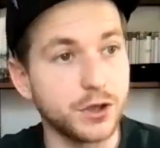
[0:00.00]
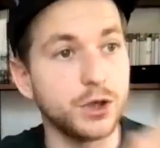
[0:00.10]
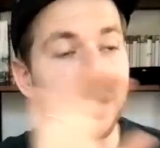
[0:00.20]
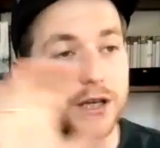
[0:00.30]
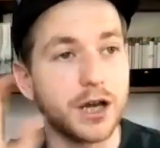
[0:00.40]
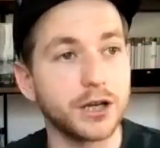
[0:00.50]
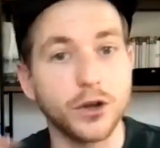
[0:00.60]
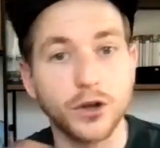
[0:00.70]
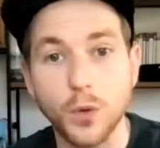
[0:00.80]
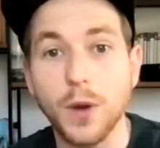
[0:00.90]
who kind of
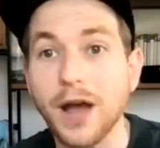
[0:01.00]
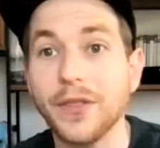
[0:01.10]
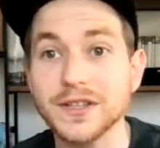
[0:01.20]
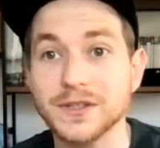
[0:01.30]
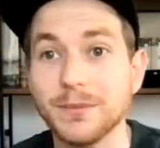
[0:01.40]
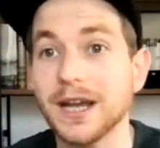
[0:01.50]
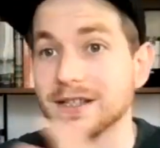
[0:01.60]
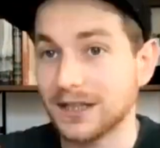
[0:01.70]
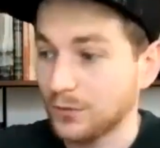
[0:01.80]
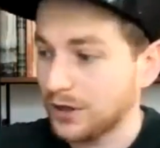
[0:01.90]
gone, oh wow, that's
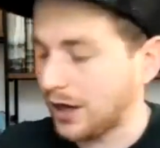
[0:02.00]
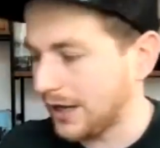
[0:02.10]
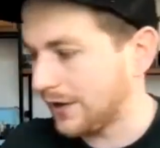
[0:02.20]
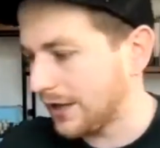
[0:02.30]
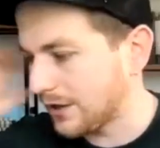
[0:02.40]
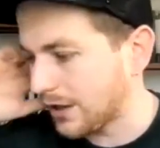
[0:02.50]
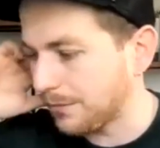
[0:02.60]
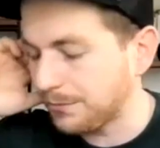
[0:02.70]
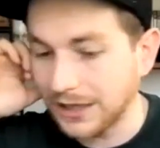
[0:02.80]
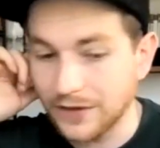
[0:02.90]
amazing. I ended
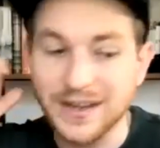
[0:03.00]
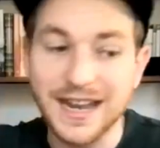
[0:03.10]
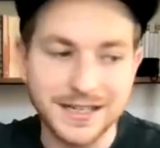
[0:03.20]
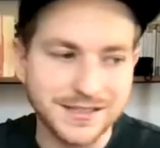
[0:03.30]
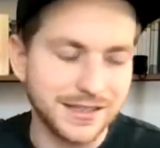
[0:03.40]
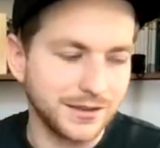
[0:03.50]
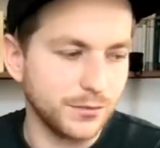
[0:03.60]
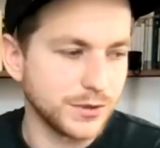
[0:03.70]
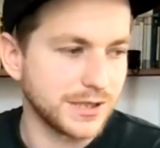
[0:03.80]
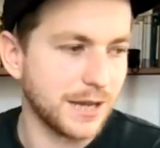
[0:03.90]
up being in the next thing that
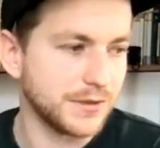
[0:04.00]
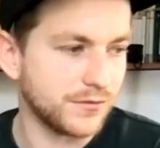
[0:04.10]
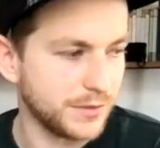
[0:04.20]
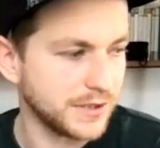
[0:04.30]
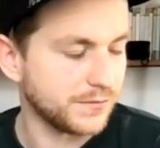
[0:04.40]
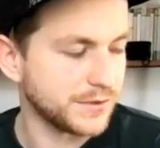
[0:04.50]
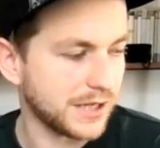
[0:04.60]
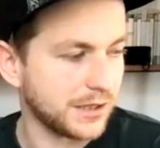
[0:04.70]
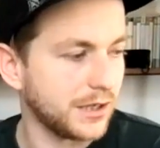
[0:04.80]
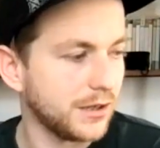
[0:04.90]
was adapted from his from
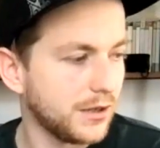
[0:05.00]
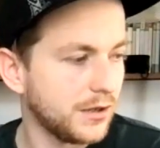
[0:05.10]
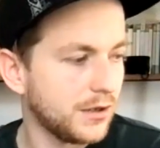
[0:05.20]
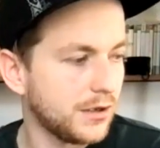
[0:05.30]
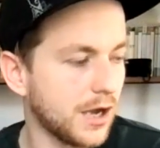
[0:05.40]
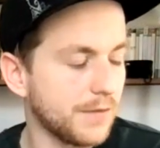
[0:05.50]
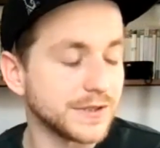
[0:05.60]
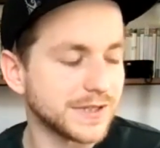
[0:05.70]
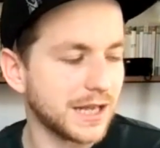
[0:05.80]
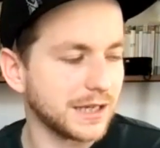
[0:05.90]
Tilly, uh, for
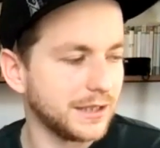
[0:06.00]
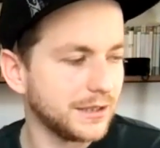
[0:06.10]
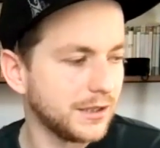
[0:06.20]
telly.